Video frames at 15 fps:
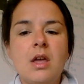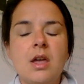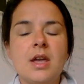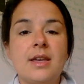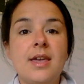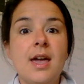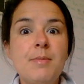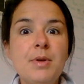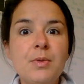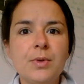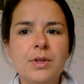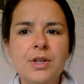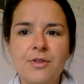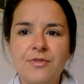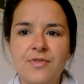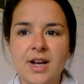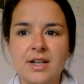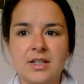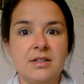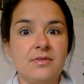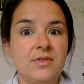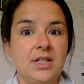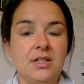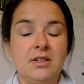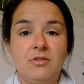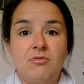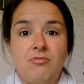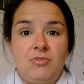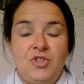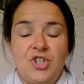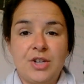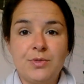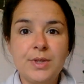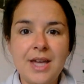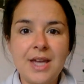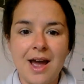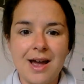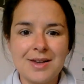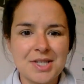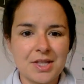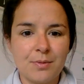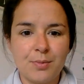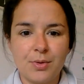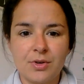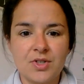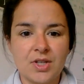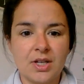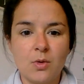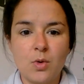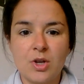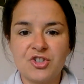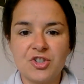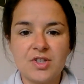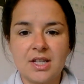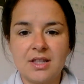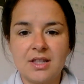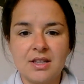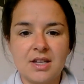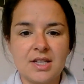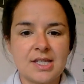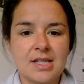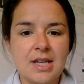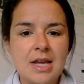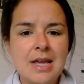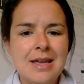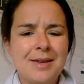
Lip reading: it can be really effective to genuinely ask the person questions like this.